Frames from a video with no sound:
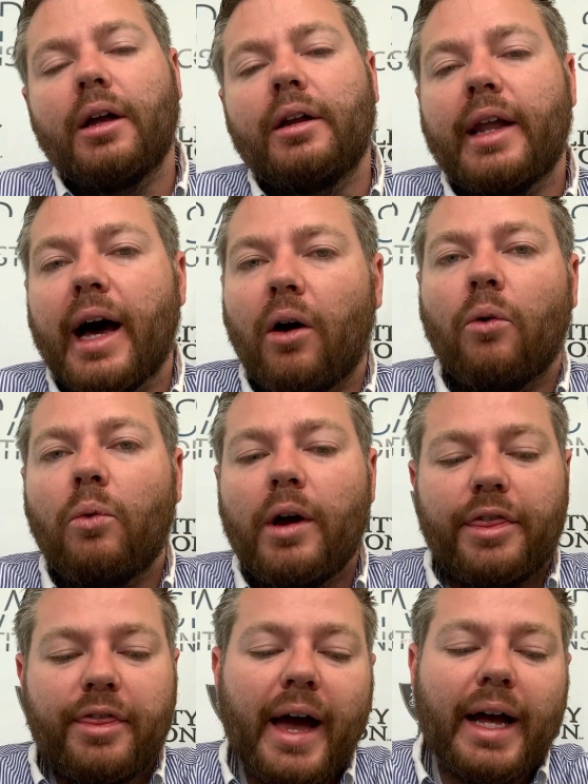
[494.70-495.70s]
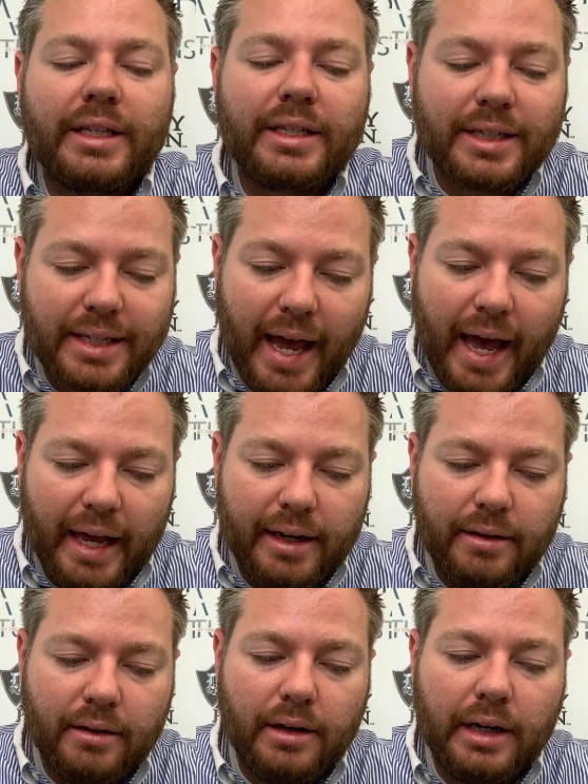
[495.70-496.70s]
Now, with that
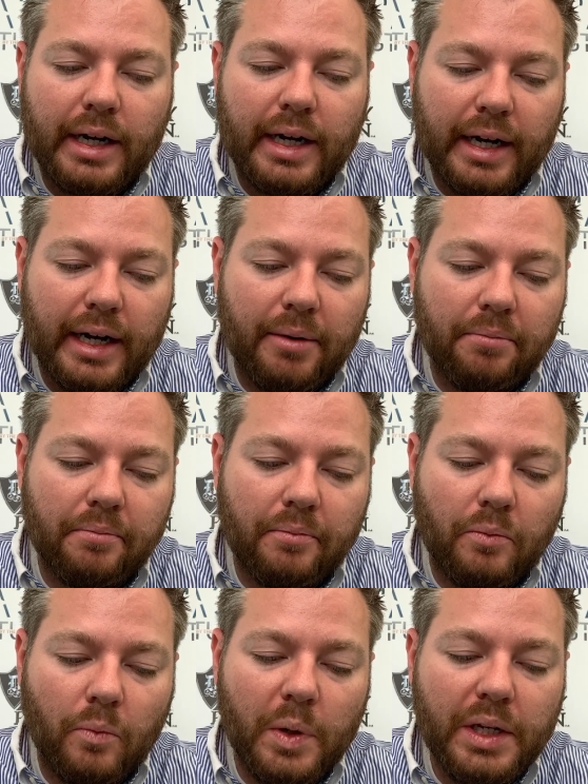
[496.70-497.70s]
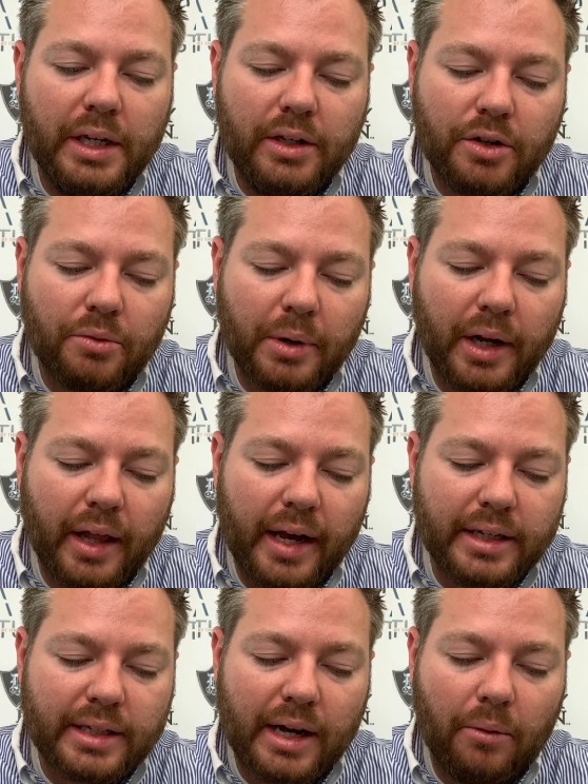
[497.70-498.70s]
said, um, we need to
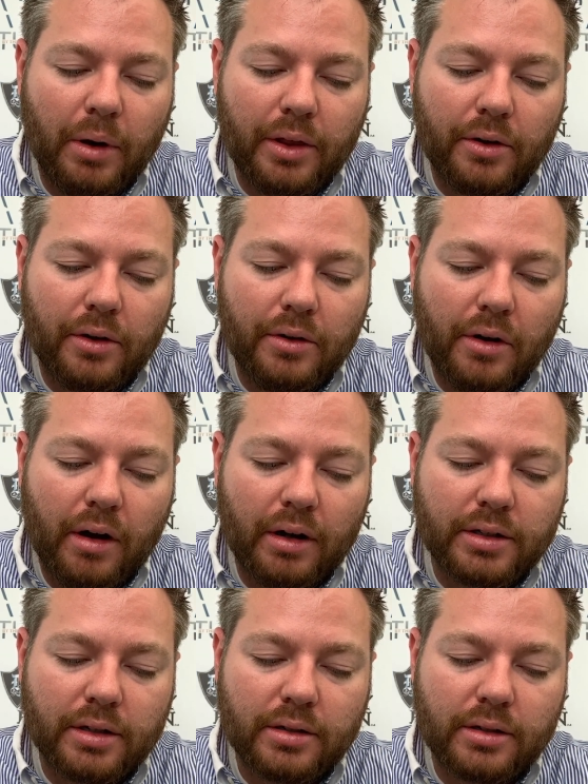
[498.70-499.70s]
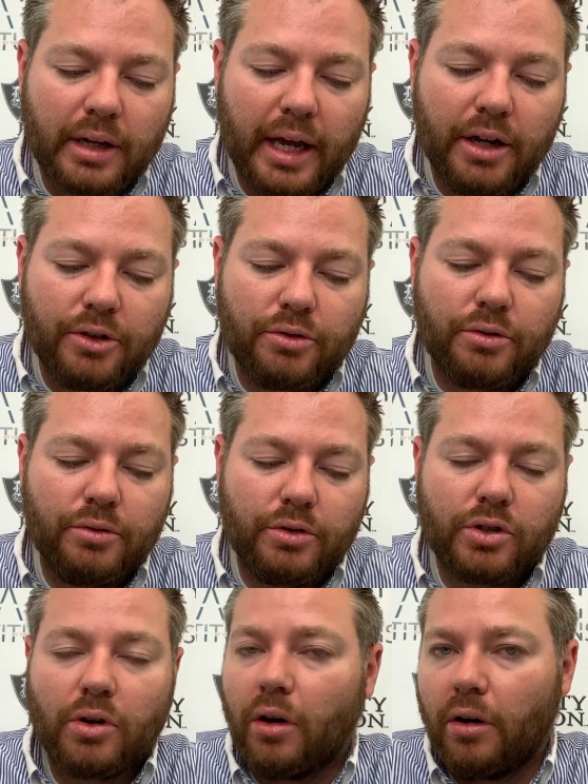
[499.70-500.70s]
realize that whether or not Andrew
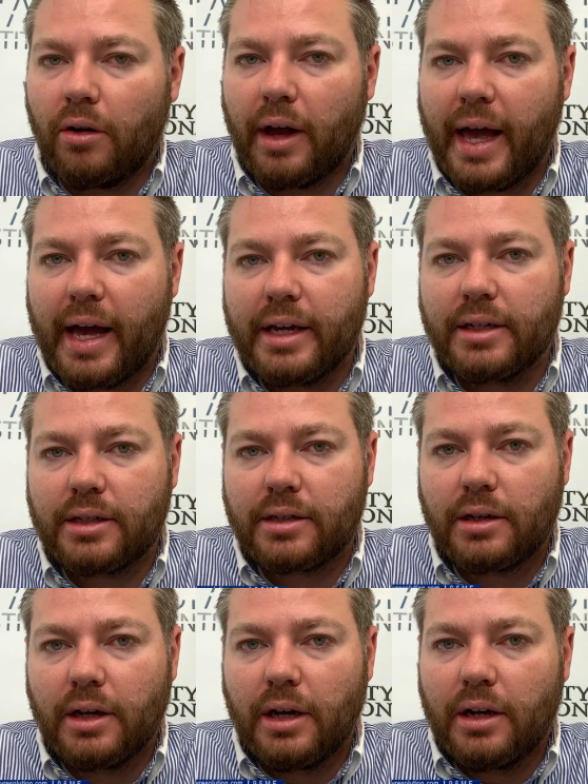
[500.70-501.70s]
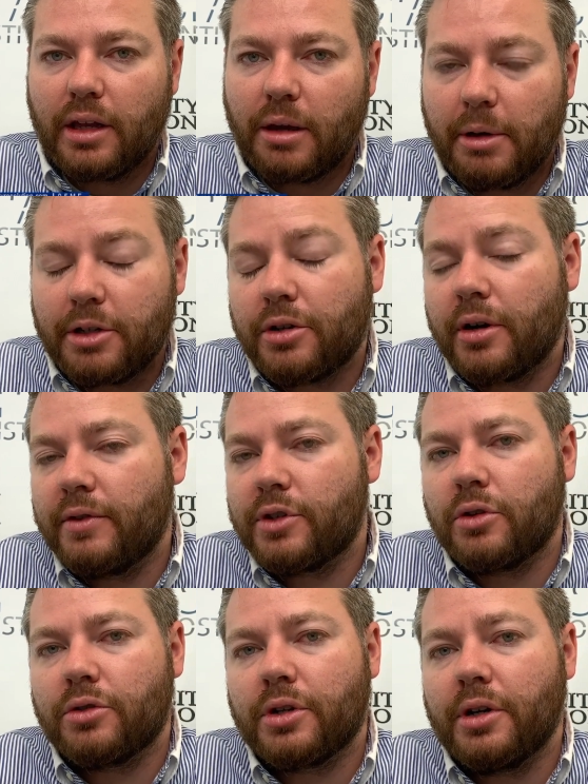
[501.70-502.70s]
Saul, as the commissioner of the
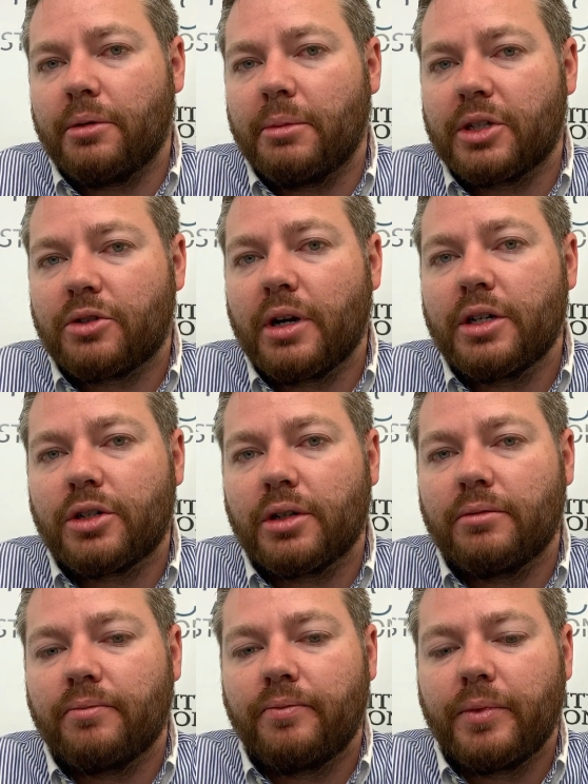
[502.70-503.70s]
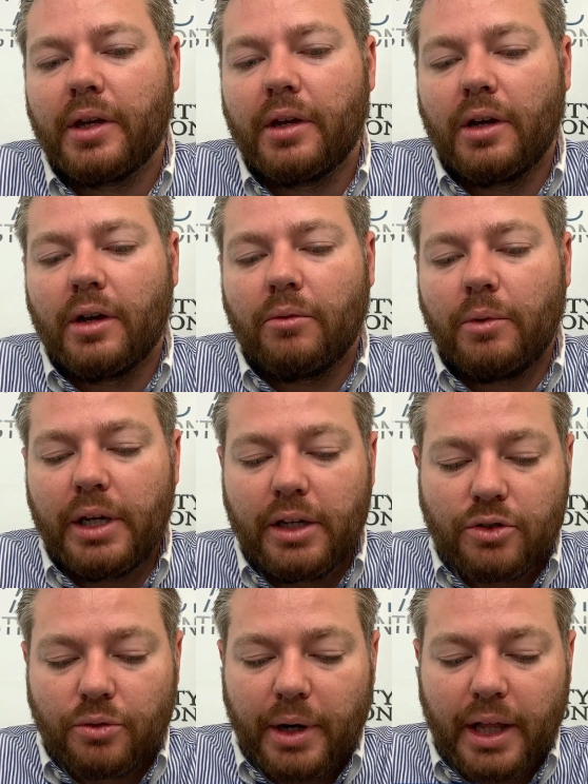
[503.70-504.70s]
Social Security Administration, we need
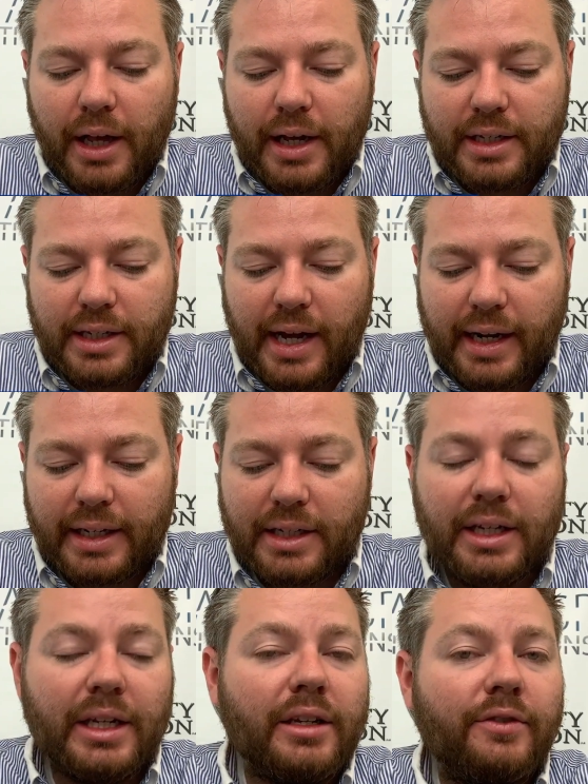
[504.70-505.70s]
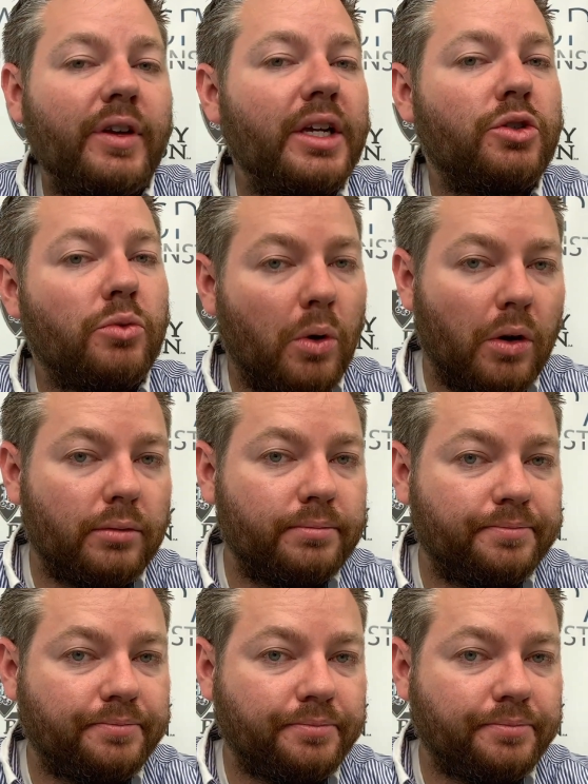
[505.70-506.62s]
to realize that as an individual,